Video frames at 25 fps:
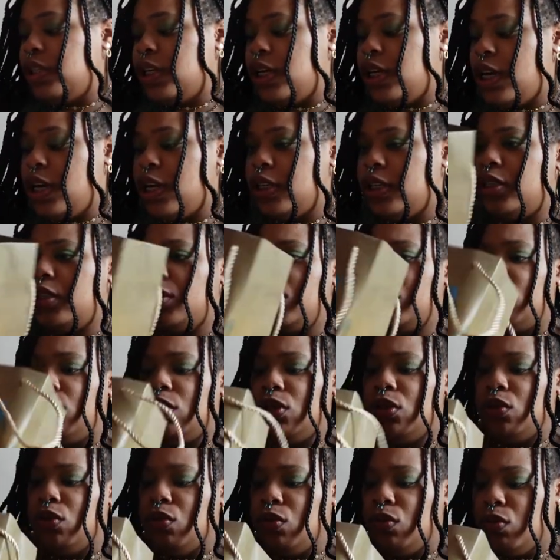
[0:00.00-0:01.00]
is
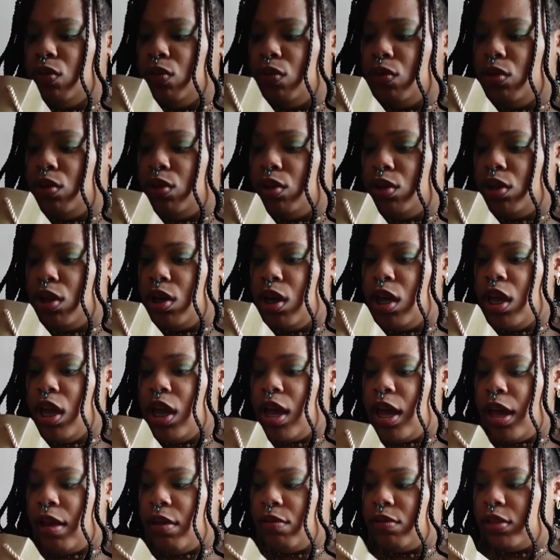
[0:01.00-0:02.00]
huge.
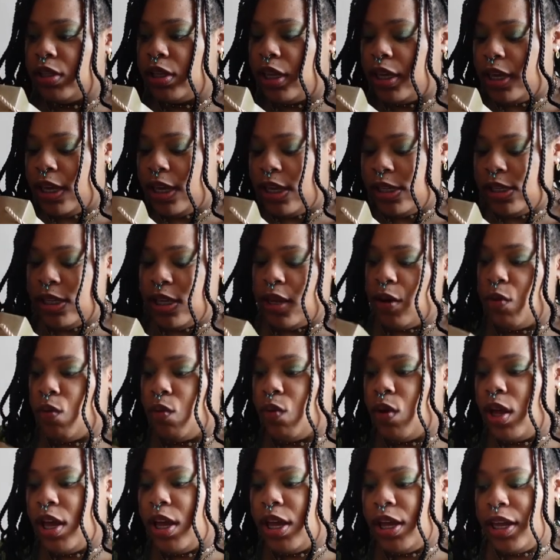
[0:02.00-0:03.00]
I was like, is it
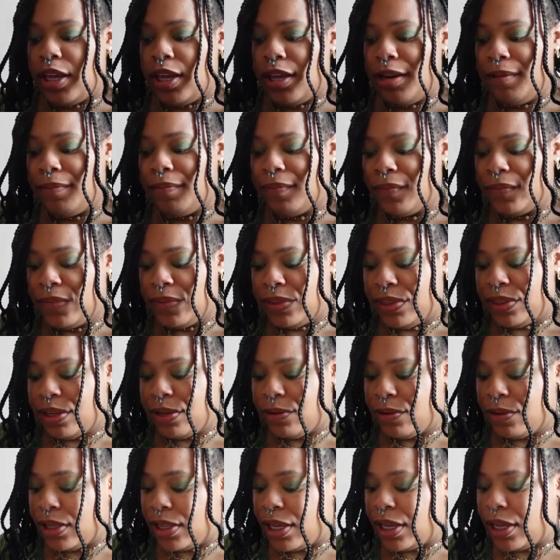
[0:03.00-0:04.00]
wine? They
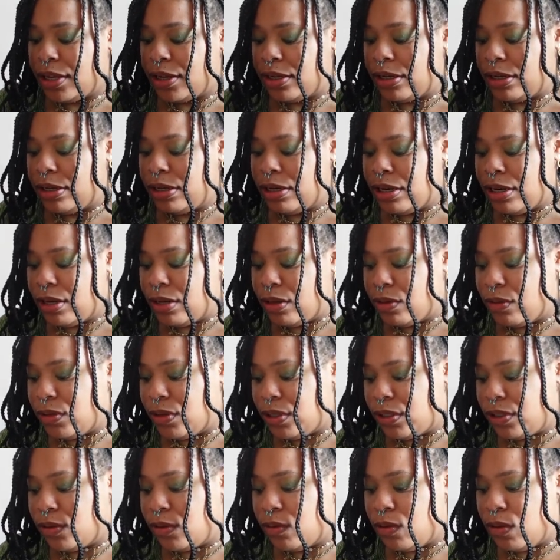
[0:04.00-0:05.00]
were like, no,
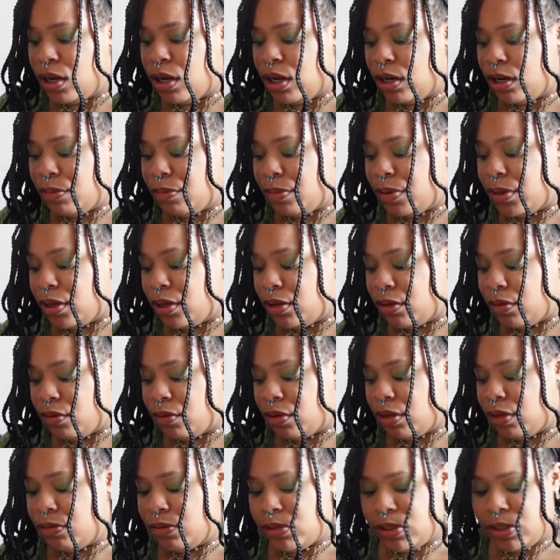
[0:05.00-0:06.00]
it's a water bottle.
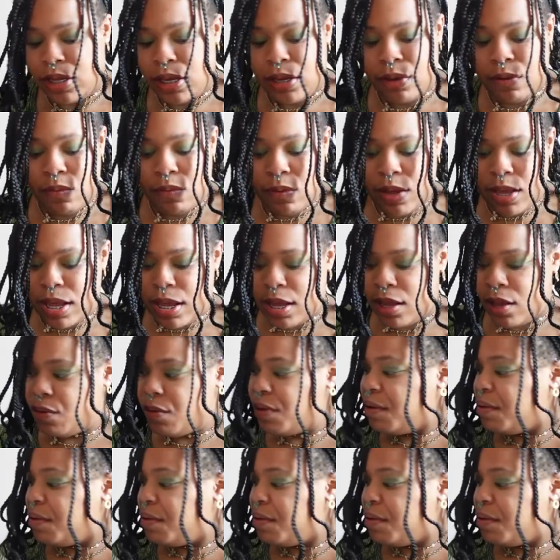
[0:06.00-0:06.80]
I was like, wow,